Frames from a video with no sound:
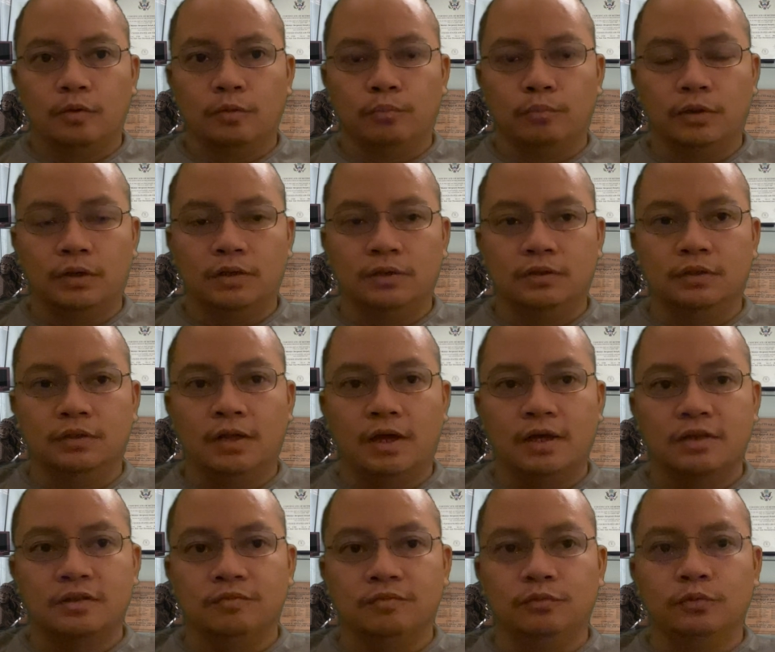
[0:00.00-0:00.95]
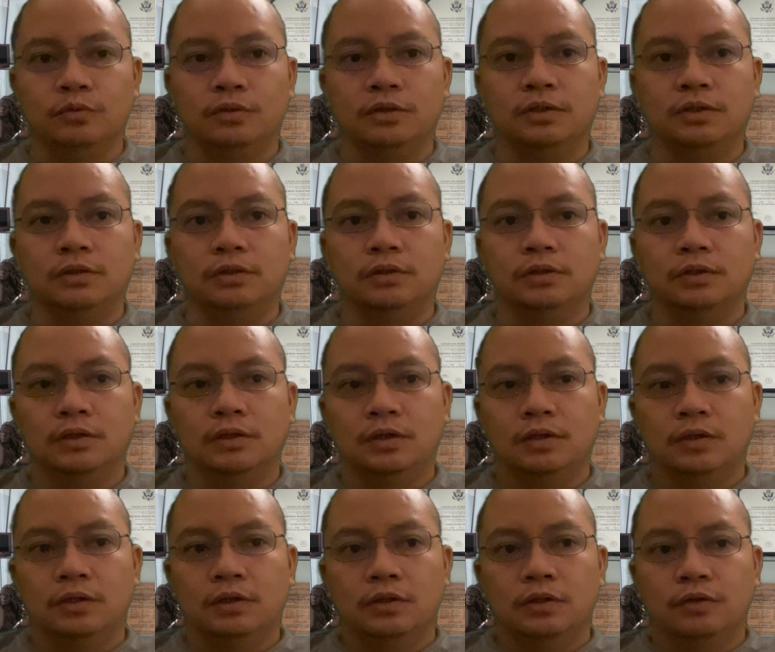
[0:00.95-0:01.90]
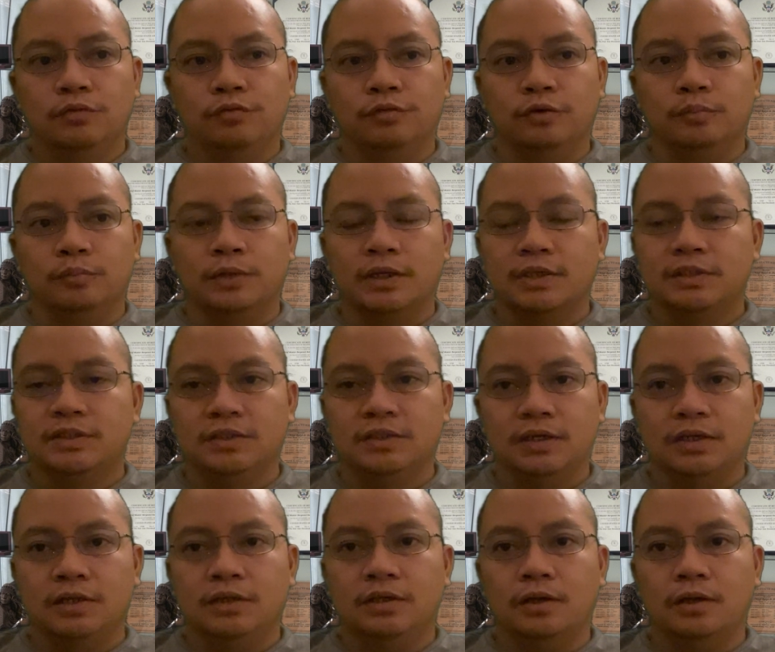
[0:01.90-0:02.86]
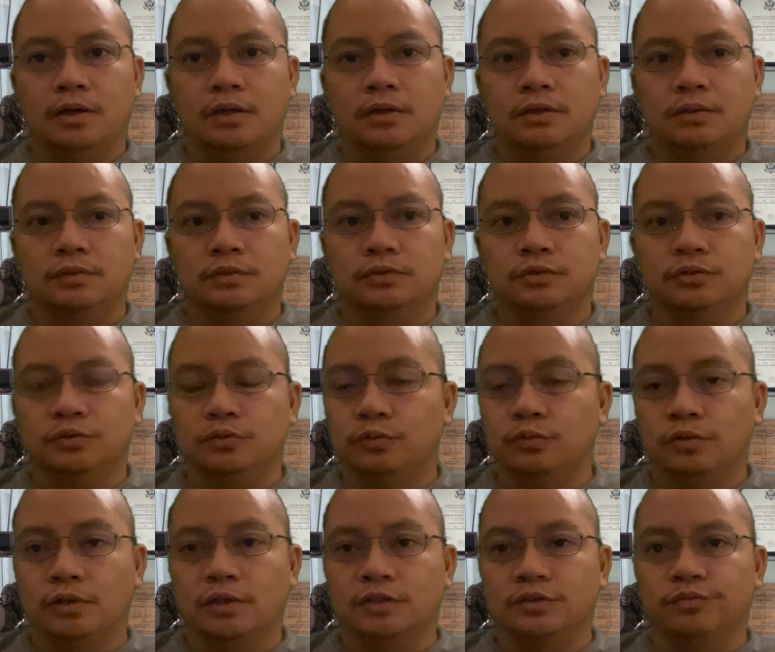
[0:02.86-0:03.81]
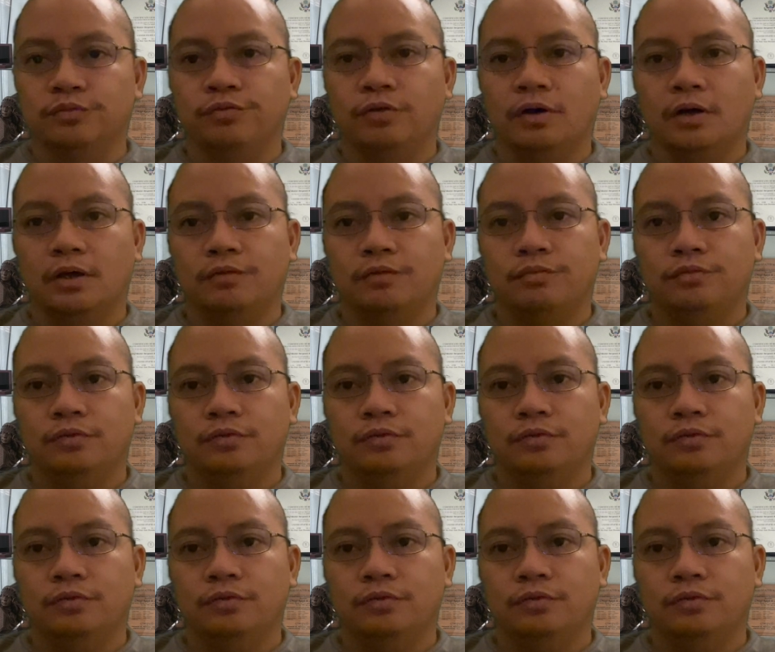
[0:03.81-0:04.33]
but I did active duty from 1999 to 2005.